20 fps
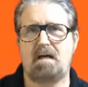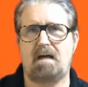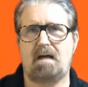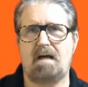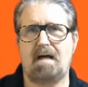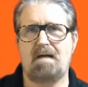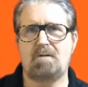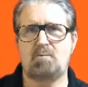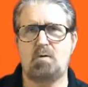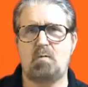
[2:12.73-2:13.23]

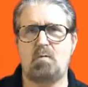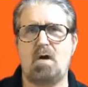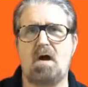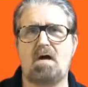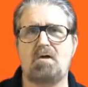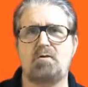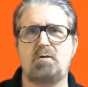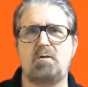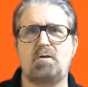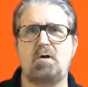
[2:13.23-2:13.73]
As we
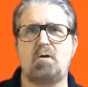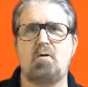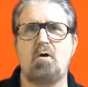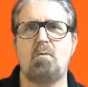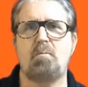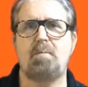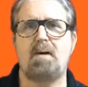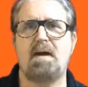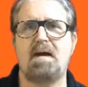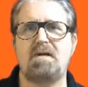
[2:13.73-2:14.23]
walk through your
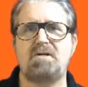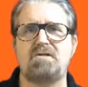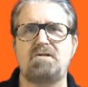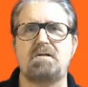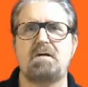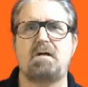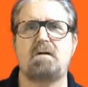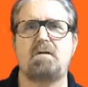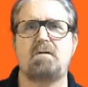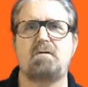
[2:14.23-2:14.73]
own
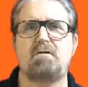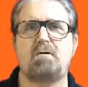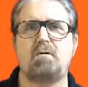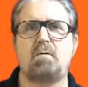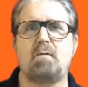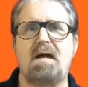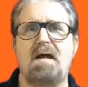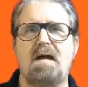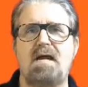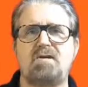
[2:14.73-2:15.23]
pace
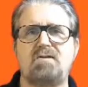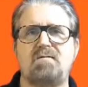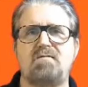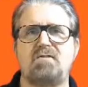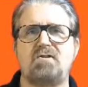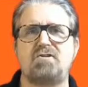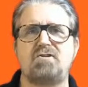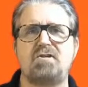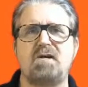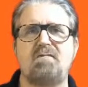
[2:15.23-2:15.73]
through each of
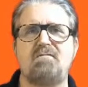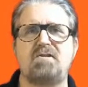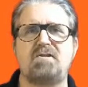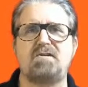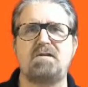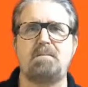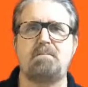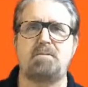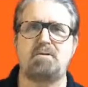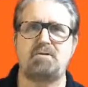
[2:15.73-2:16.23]
the 7
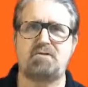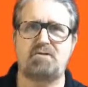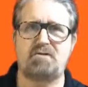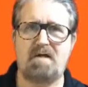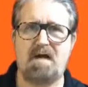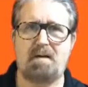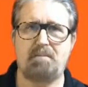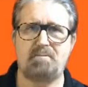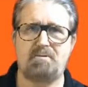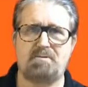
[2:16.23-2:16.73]
simple
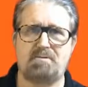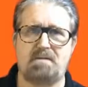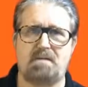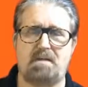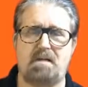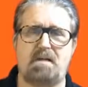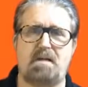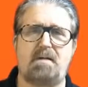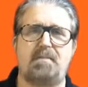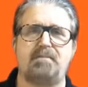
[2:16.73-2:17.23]
steps,
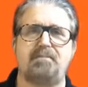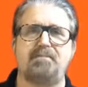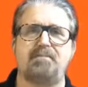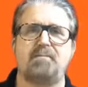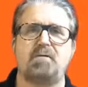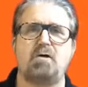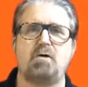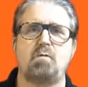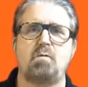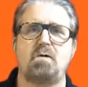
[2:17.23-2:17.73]

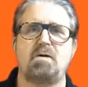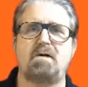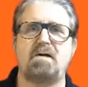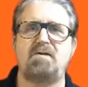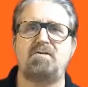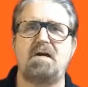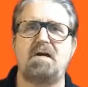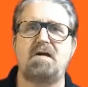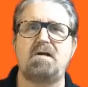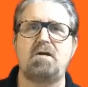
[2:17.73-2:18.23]
you will
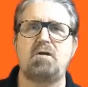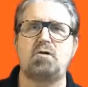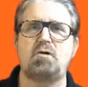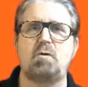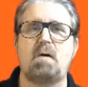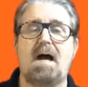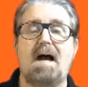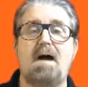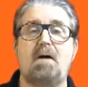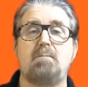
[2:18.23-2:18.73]
continue
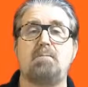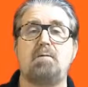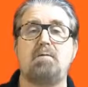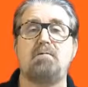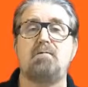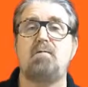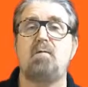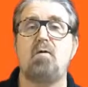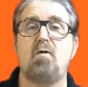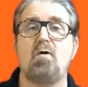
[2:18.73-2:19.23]
to
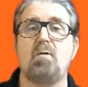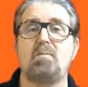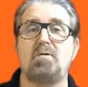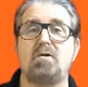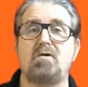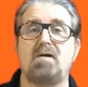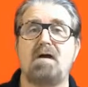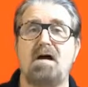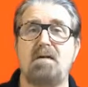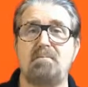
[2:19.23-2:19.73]
outperform
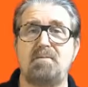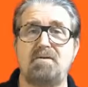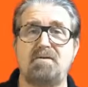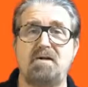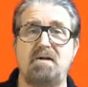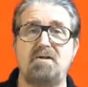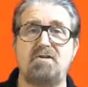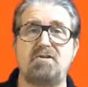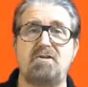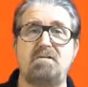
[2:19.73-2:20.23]
your
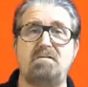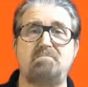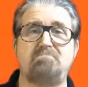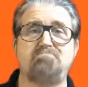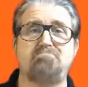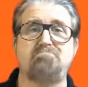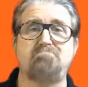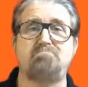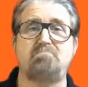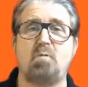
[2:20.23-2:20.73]
competition,
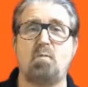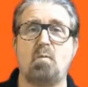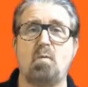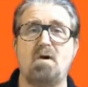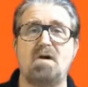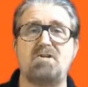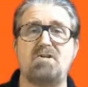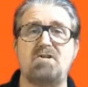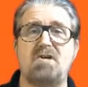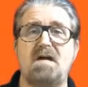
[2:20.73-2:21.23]

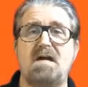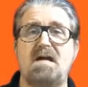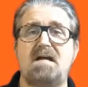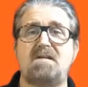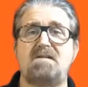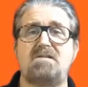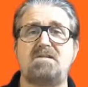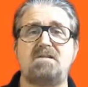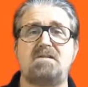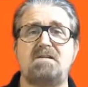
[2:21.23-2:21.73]
one
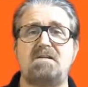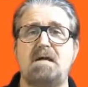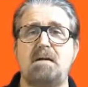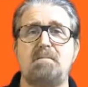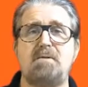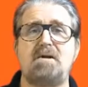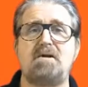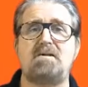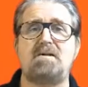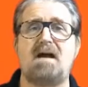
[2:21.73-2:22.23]
giant
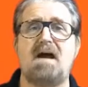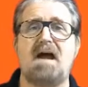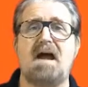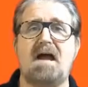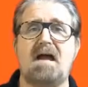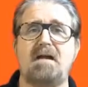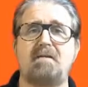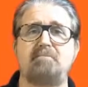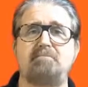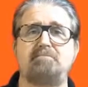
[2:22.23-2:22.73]
step at a time.